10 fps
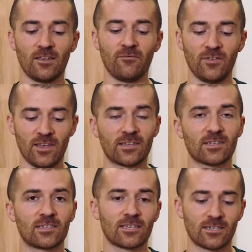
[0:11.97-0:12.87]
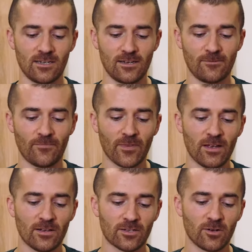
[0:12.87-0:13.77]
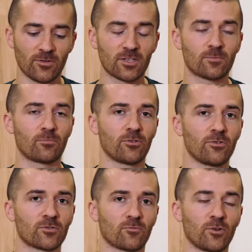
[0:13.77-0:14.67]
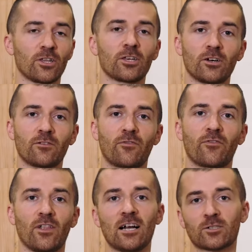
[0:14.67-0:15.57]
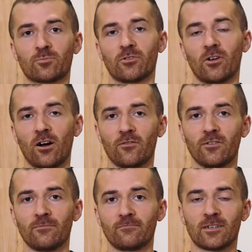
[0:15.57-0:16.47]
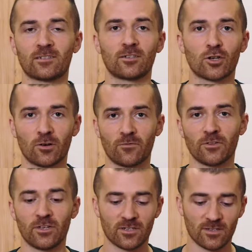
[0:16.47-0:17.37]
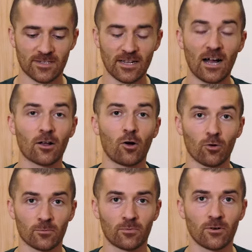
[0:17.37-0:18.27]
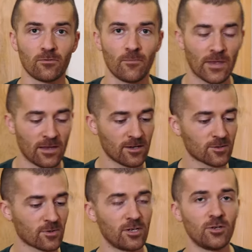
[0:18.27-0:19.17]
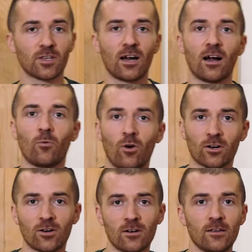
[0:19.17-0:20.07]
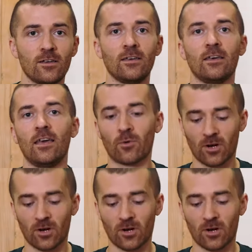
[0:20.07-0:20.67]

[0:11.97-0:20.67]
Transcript: a V60. So this brews really good flash brewed coffee. That's the term for this. It's not cold brew, because we're gonna use hot water, and we're